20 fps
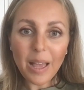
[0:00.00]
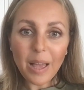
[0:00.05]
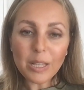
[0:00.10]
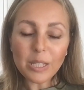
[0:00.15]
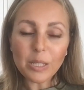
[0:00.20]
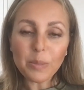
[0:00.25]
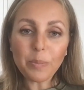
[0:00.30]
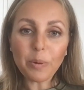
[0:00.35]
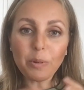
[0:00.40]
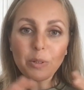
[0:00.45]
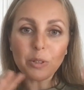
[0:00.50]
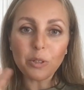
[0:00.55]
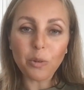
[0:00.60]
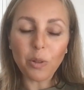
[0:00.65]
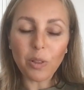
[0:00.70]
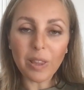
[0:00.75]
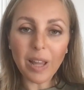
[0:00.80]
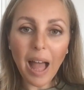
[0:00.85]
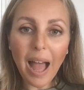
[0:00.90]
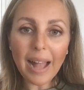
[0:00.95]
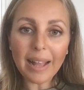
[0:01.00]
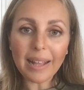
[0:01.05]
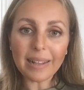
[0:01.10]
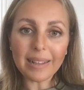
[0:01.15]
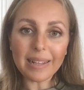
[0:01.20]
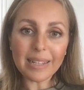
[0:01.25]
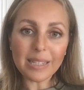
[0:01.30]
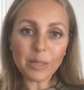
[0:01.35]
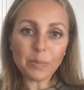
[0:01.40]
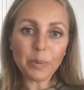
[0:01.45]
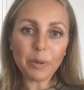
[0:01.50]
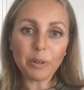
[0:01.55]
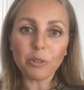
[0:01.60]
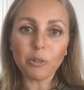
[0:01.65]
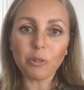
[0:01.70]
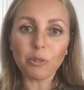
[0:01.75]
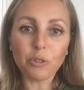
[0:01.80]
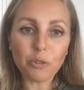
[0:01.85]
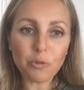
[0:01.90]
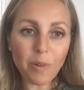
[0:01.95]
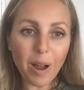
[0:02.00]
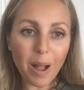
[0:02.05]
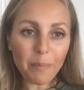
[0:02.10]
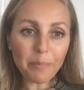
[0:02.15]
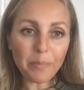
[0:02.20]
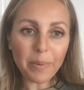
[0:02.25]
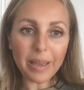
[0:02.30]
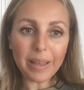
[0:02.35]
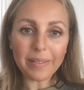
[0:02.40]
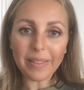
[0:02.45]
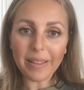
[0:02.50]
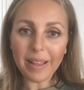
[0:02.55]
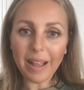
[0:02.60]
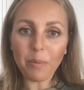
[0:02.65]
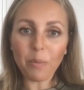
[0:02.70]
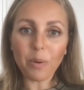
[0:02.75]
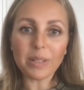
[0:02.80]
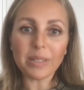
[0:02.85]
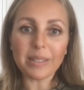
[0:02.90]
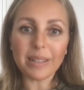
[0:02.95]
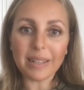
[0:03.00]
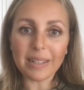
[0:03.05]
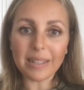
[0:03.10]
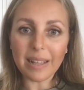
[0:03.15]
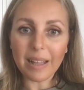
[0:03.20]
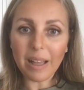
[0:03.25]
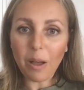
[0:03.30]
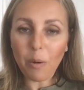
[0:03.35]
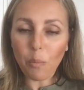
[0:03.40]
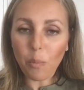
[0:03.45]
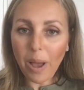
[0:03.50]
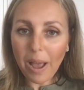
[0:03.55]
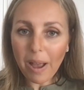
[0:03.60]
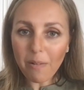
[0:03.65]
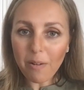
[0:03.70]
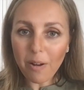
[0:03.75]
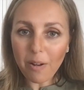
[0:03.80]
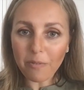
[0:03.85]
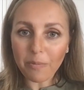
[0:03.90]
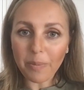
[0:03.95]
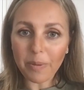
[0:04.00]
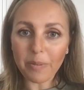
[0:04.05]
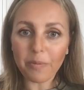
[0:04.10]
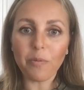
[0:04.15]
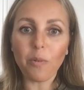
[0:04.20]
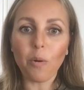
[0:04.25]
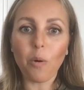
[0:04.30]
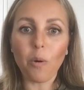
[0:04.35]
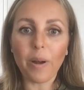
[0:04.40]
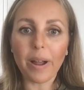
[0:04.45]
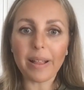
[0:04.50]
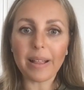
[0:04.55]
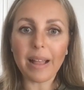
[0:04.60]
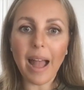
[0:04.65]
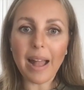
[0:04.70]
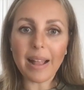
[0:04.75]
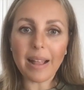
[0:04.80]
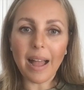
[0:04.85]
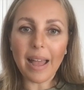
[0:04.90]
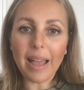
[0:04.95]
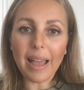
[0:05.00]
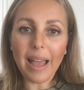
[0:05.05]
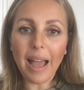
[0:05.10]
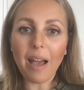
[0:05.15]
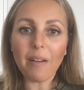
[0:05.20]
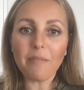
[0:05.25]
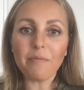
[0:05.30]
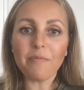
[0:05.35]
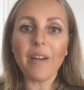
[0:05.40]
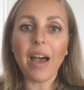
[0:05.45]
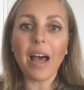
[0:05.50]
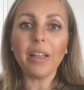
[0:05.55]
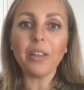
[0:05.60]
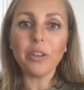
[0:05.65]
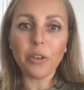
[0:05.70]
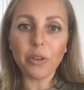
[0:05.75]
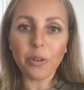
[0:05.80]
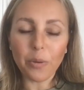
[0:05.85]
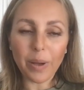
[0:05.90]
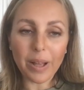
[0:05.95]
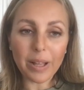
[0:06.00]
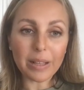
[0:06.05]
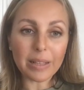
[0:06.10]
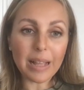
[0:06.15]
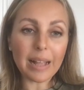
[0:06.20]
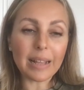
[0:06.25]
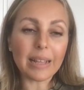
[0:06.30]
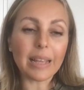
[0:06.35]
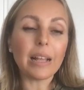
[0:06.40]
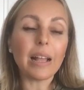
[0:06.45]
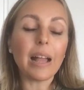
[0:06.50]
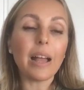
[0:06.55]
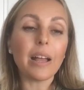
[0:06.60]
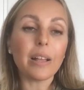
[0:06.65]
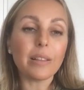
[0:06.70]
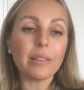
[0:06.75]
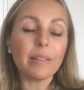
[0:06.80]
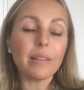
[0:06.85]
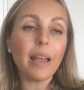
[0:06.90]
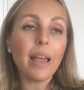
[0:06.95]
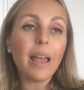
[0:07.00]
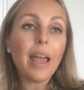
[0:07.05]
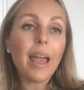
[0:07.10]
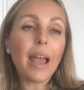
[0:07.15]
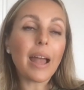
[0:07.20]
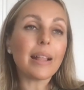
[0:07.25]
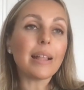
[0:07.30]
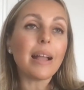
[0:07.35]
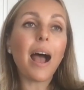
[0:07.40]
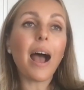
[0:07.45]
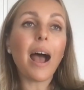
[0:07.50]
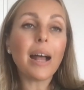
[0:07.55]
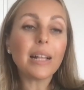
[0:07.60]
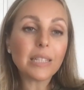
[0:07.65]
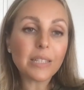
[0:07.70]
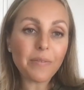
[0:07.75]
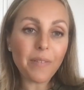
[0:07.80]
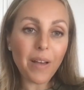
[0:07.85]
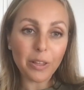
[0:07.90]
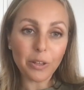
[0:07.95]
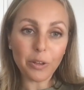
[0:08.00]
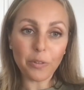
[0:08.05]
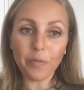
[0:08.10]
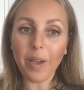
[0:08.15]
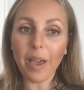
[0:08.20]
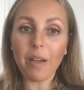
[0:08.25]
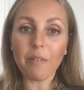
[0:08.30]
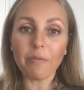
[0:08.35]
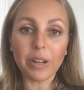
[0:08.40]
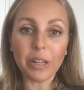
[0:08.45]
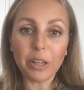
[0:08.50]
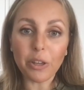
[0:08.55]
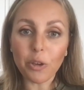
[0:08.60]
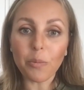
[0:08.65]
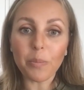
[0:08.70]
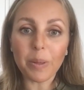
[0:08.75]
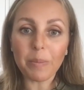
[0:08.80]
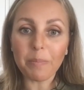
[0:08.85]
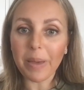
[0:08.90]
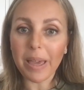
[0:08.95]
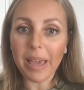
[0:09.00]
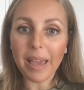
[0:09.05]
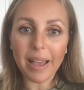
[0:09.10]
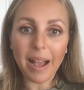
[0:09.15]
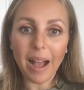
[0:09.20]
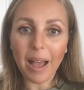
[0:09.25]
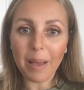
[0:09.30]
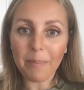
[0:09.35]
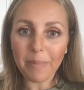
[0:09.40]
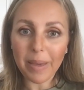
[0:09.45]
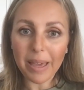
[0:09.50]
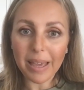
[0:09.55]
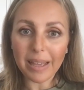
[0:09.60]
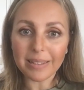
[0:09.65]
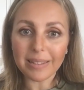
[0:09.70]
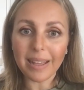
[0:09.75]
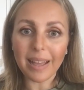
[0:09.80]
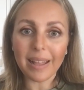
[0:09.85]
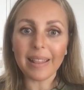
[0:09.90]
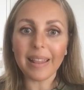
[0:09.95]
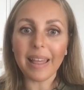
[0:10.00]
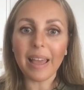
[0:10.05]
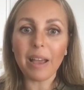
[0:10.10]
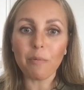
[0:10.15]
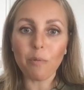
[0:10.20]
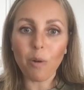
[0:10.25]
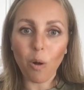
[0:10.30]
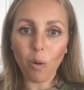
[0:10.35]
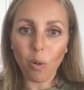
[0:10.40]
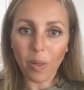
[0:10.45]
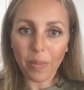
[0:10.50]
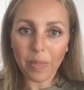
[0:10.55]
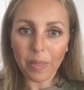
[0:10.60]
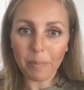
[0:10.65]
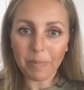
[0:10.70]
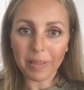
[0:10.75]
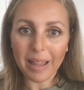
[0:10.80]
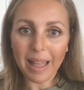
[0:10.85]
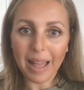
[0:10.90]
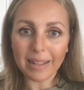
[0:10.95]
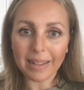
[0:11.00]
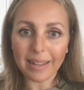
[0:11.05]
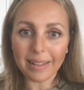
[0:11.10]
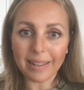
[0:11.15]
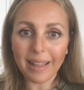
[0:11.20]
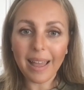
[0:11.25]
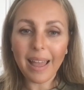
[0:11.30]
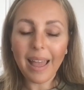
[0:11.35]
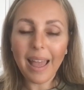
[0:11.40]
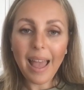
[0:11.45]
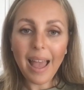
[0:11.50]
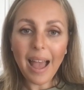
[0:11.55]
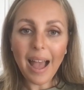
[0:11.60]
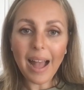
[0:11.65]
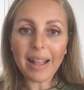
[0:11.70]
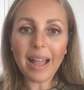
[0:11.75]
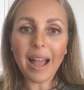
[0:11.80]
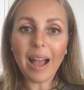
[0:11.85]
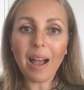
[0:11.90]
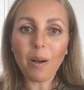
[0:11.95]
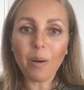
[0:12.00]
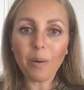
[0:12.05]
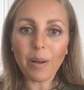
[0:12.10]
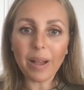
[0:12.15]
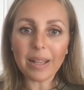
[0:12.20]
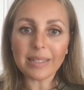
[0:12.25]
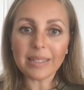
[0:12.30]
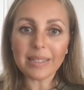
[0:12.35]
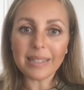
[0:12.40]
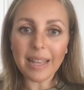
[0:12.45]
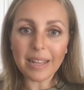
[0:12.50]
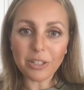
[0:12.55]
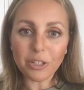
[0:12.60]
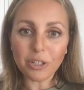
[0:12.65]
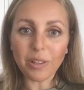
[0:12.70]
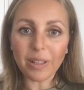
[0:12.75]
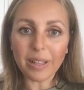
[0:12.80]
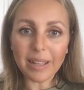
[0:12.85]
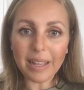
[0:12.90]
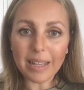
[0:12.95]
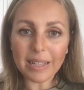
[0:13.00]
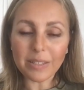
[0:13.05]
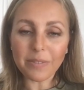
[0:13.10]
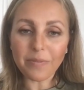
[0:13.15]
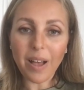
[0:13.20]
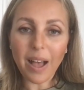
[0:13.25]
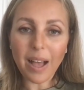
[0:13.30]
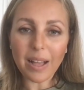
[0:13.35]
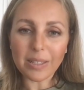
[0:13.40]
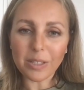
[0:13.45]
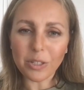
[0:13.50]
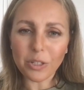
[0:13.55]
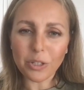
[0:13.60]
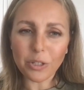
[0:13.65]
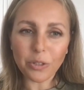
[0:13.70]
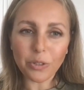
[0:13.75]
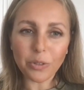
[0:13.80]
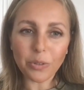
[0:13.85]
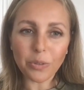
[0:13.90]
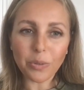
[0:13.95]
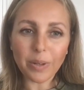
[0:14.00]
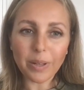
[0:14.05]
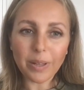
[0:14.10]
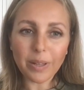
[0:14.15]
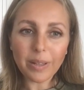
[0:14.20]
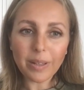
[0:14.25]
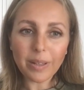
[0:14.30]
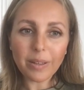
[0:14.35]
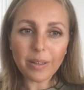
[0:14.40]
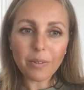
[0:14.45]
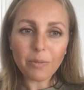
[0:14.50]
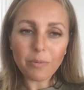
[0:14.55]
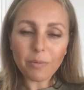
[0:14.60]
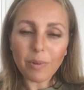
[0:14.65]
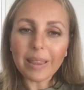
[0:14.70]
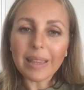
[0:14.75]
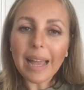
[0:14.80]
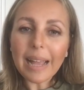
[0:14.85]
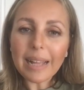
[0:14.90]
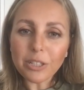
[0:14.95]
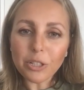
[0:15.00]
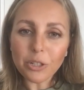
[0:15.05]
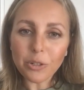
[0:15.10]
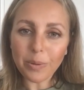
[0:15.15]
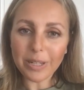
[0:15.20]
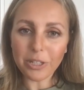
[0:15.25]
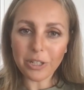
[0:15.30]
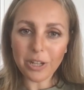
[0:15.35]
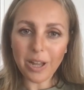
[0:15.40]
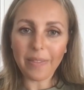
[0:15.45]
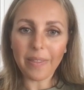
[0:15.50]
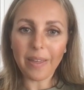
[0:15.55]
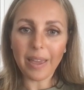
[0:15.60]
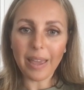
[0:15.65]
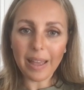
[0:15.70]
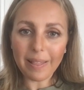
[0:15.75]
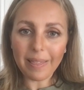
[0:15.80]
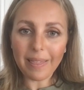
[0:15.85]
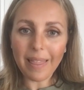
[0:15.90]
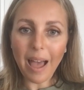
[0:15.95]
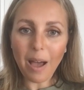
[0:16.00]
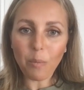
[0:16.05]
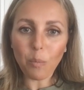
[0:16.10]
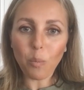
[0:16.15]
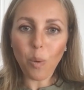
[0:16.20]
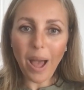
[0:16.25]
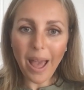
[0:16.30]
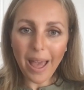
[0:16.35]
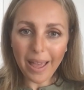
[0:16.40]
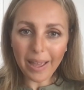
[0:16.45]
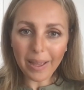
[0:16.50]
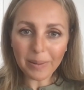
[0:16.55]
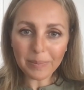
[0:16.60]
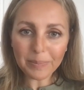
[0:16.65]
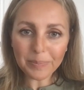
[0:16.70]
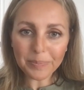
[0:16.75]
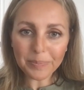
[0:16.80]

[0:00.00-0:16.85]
spiritual light and this spiritual drumbeat that I wasn't aware of before. And I have value and enhanced value for every human being I meet and their role on the planet, and how essential it is for us to relate to each other in that way.